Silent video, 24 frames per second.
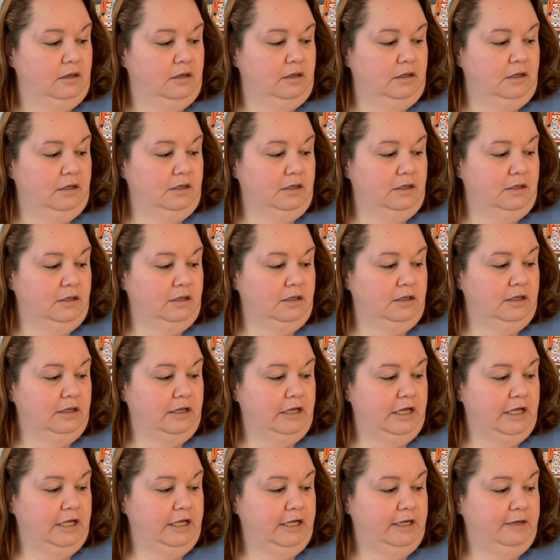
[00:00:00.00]

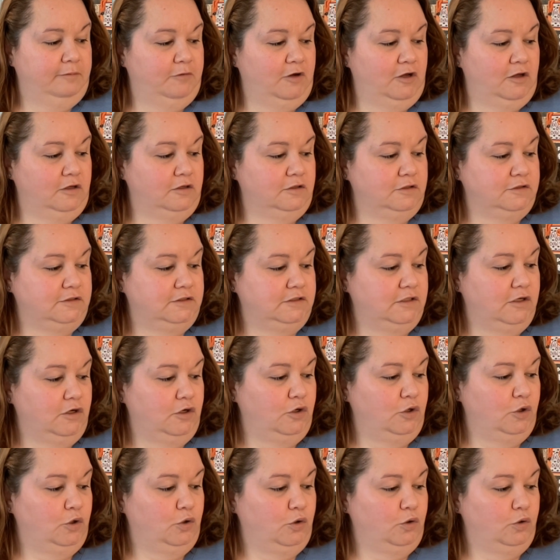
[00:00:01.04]
I'm
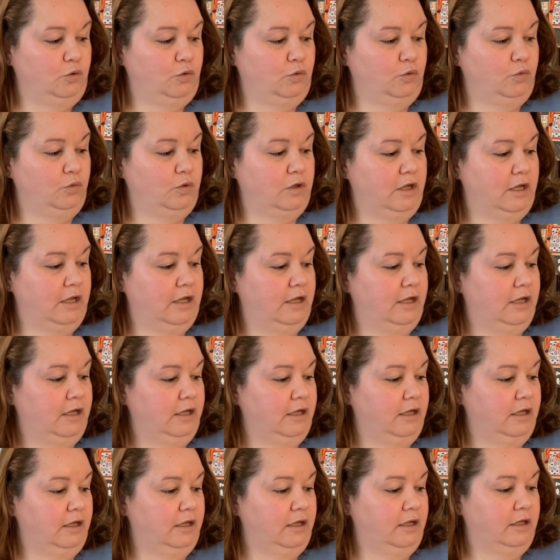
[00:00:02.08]
also
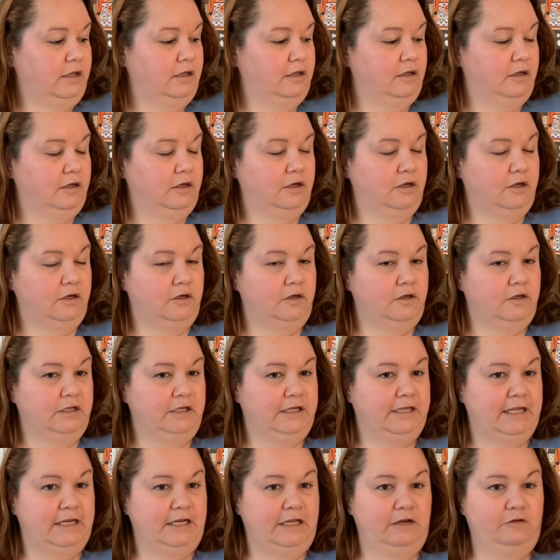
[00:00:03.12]

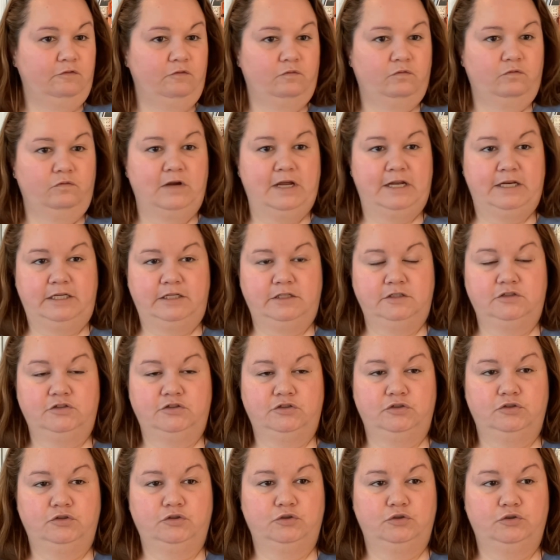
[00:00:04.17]
getting ready
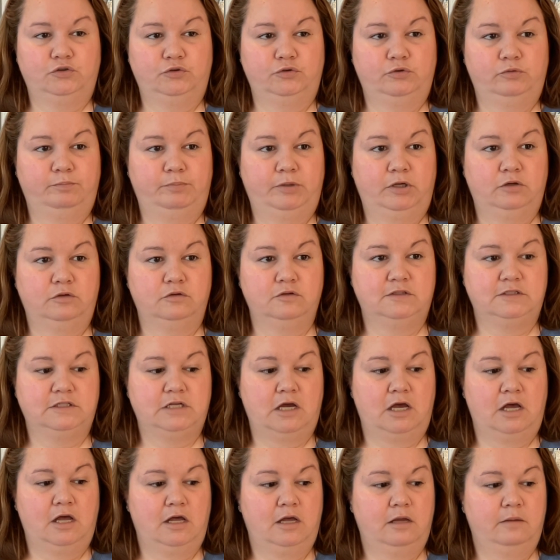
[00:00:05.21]
to post
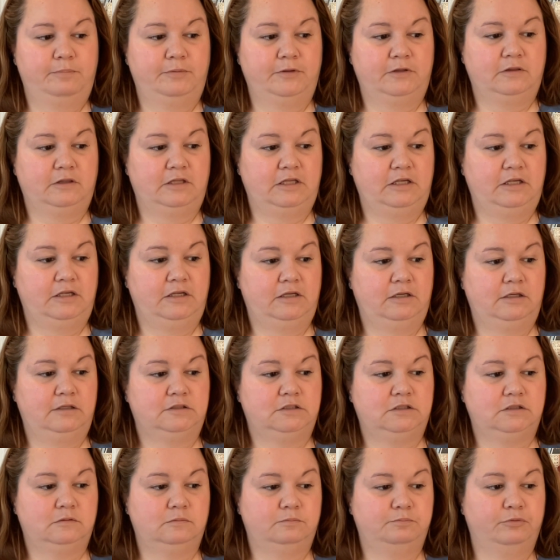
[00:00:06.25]
up the
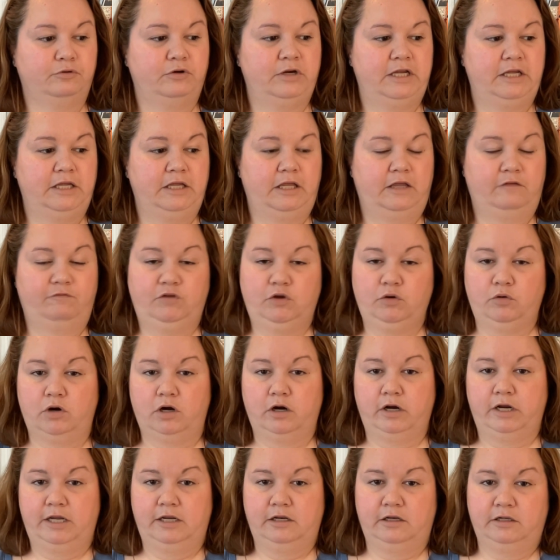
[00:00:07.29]
spring. If you are
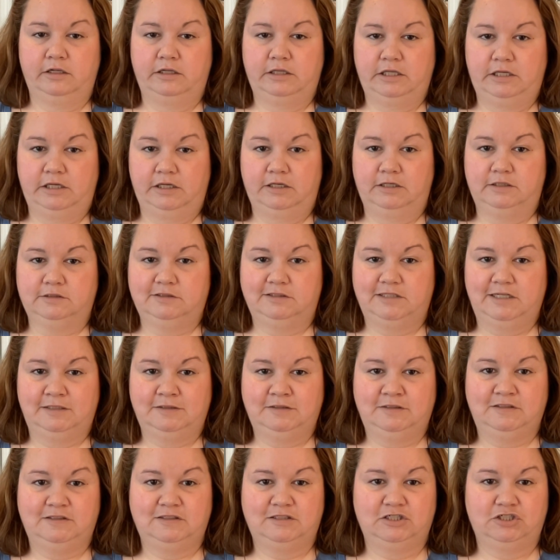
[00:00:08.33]
in the
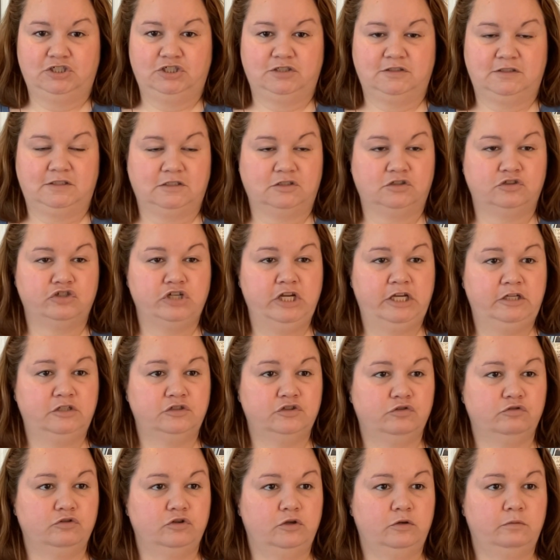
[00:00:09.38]
Stacie Stitches
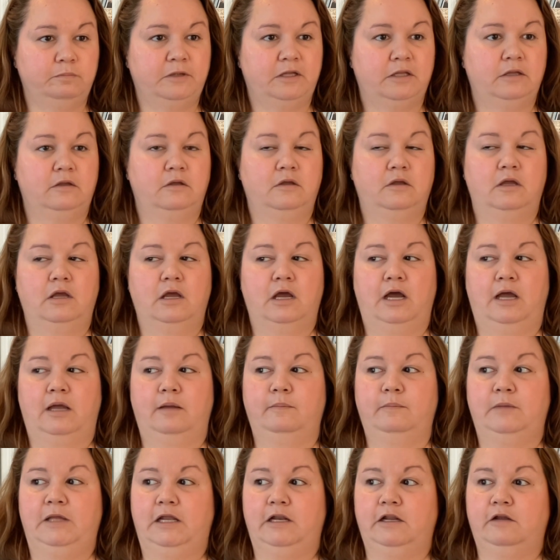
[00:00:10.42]
Exchange group,
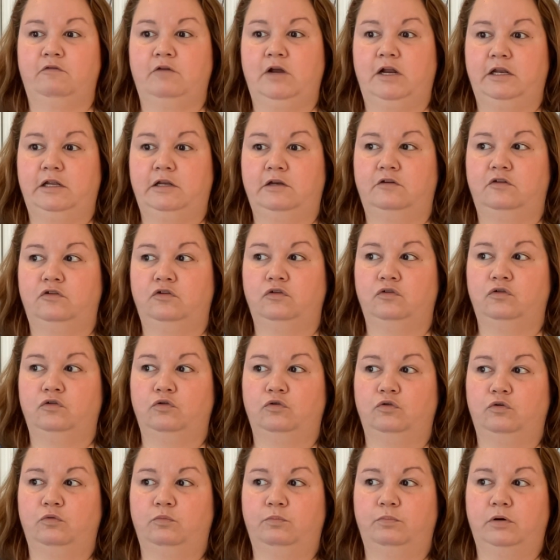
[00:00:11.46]
I'm getting ready
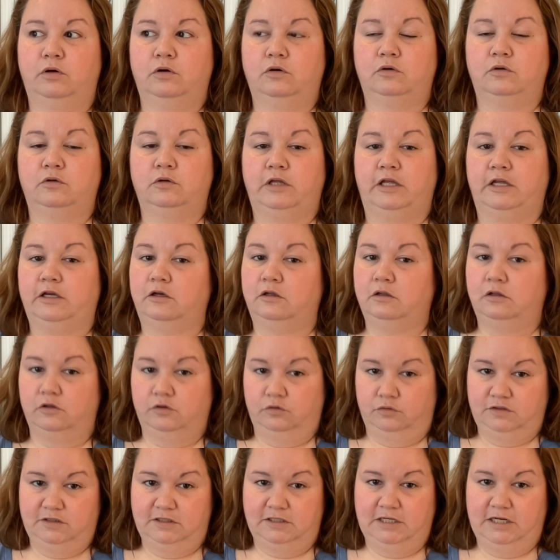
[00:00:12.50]
to put it
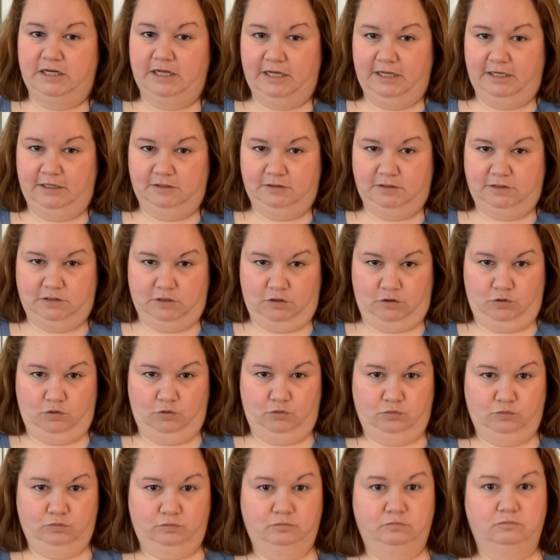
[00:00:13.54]
closed today.
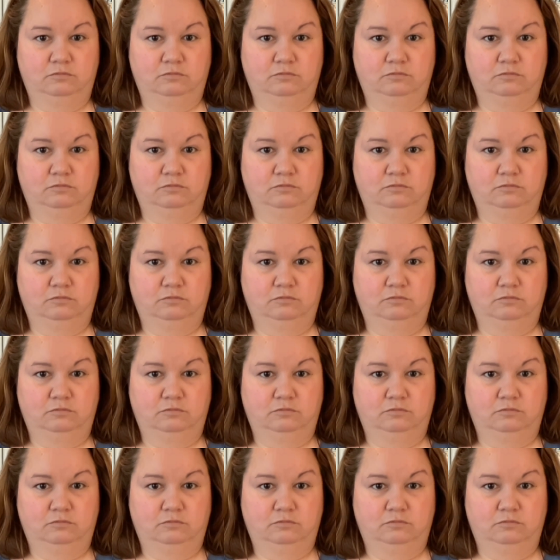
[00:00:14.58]
So